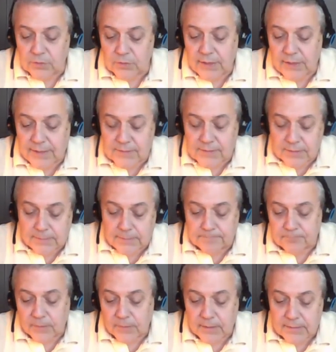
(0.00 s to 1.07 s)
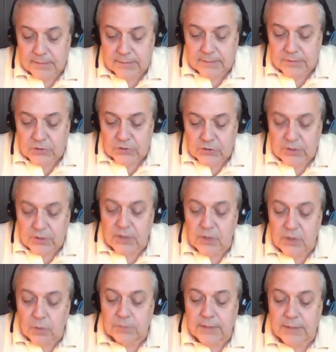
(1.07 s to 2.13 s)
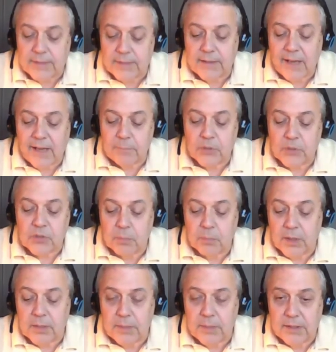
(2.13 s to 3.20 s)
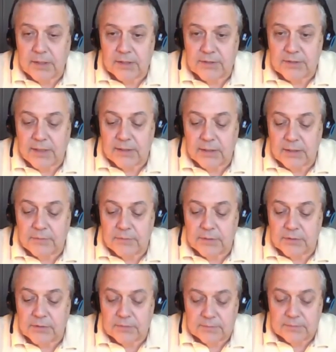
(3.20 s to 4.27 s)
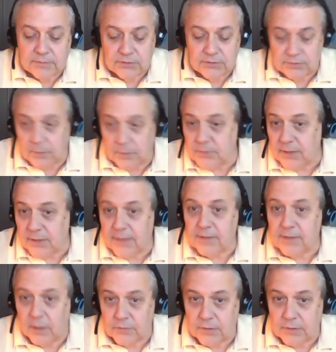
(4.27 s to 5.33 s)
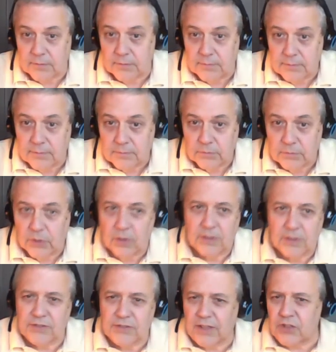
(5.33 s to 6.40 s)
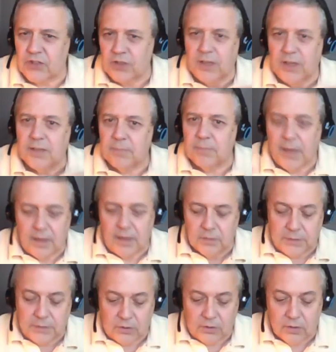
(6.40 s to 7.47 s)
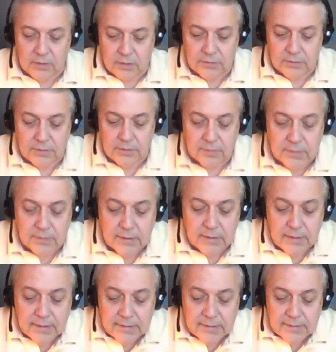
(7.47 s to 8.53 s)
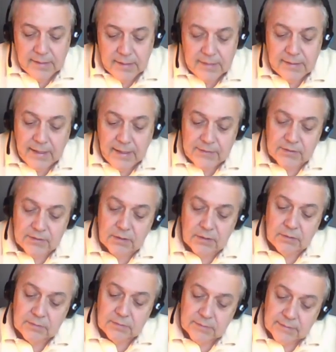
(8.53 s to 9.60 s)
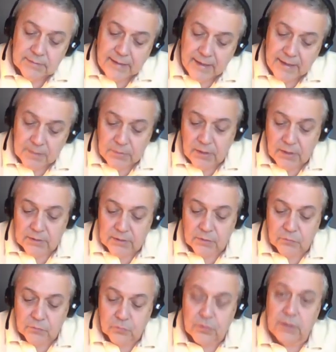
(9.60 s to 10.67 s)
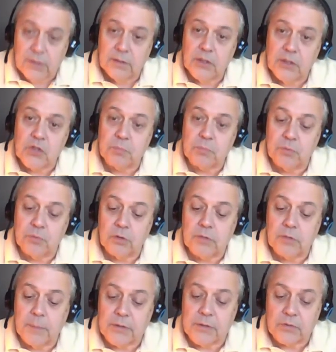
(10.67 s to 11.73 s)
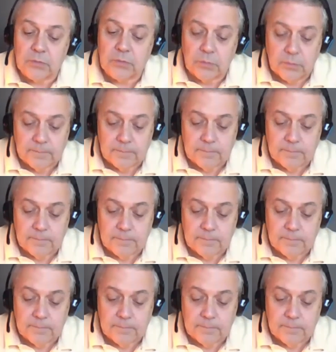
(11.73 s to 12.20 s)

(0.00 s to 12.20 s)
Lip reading: Nancy, she knew they didn't have much money because they lived in subsidized housing. We call it Section 8, I don't know what they call it out here. And Nancy had to be on the free lunch program at school.